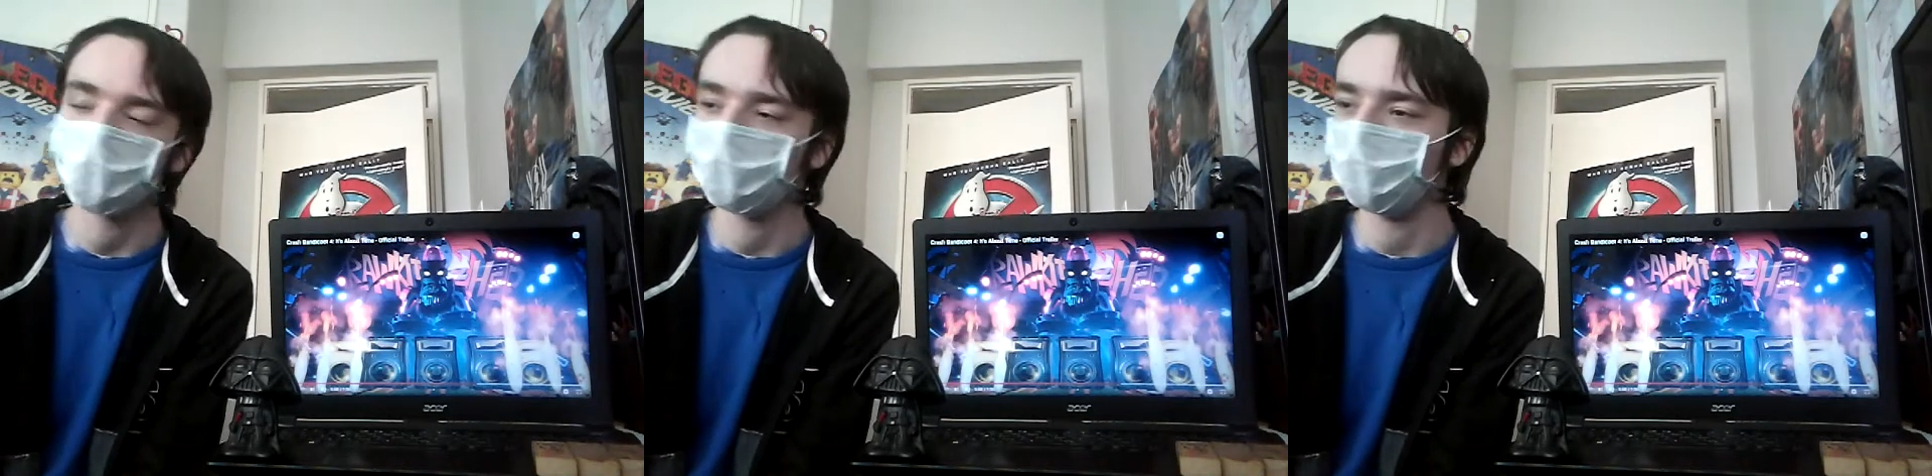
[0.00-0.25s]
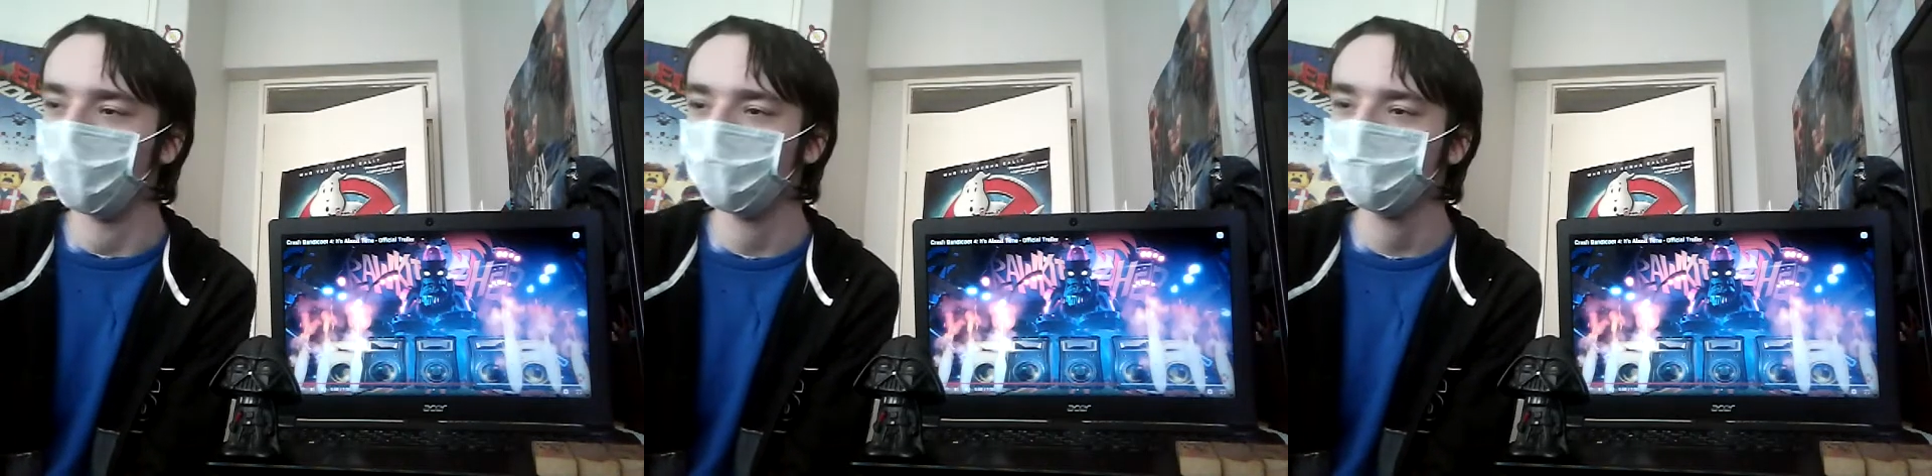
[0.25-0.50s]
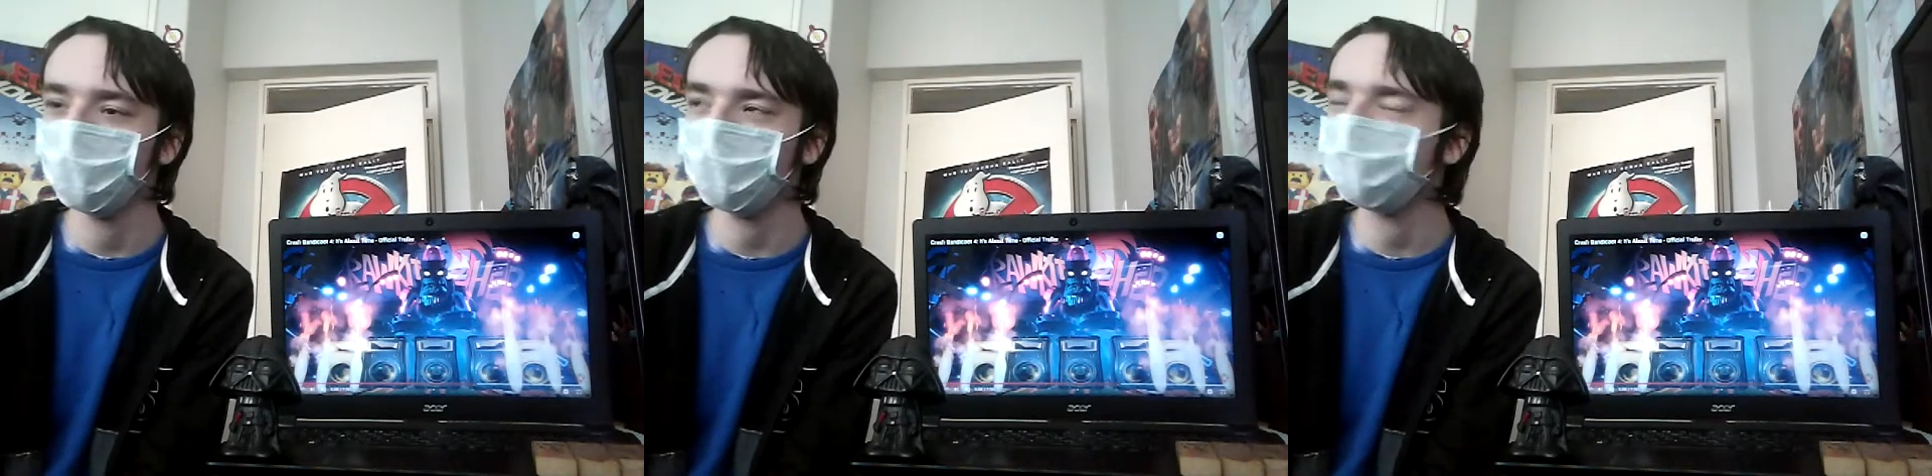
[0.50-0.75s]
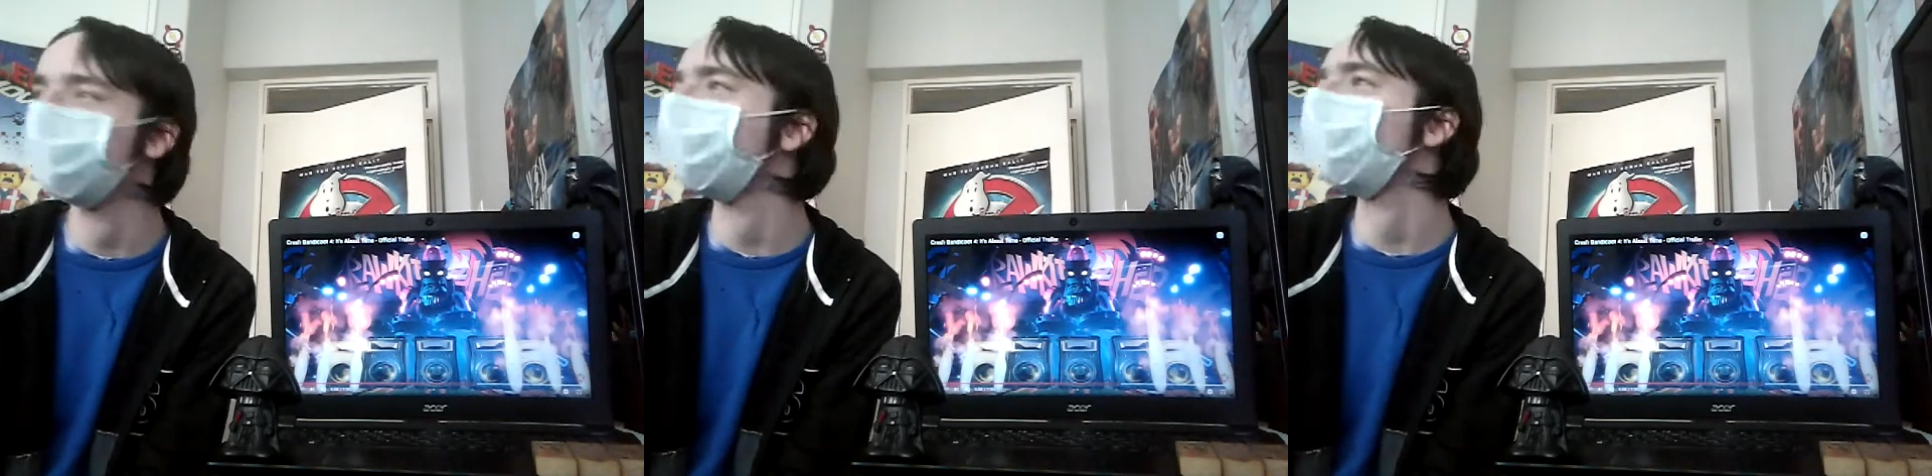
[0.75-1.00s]
or
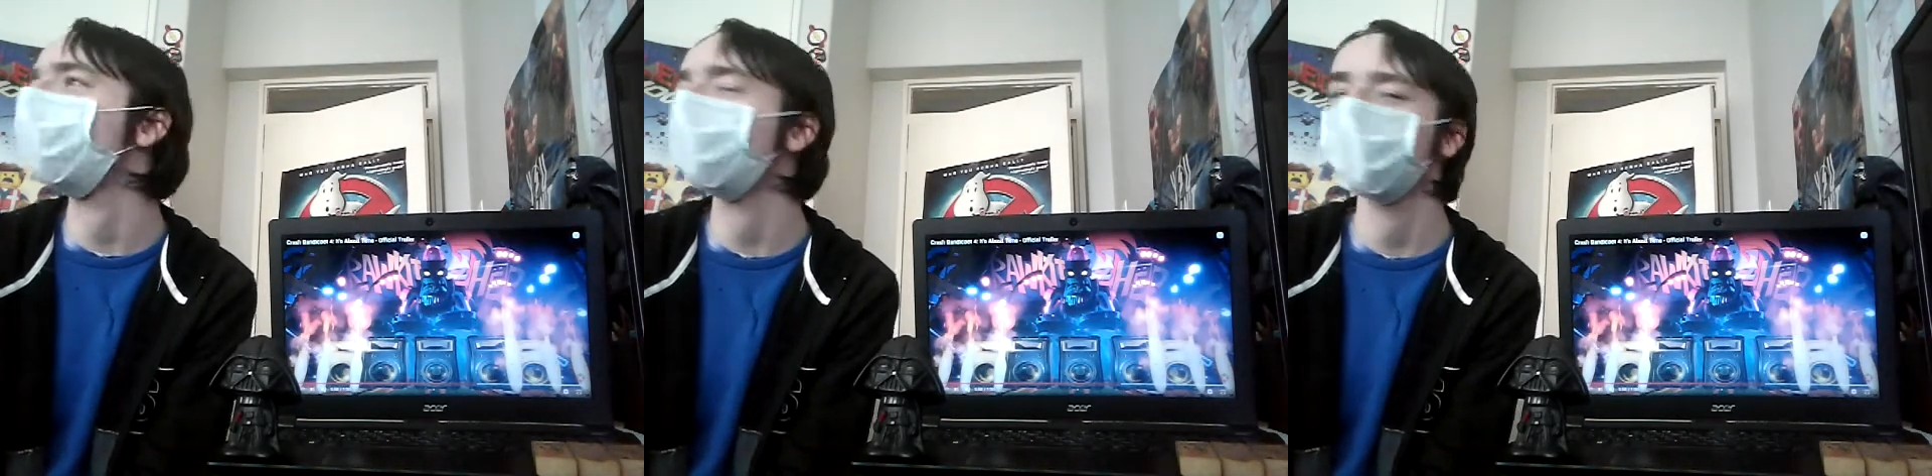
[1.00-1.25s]
Wombat, whatever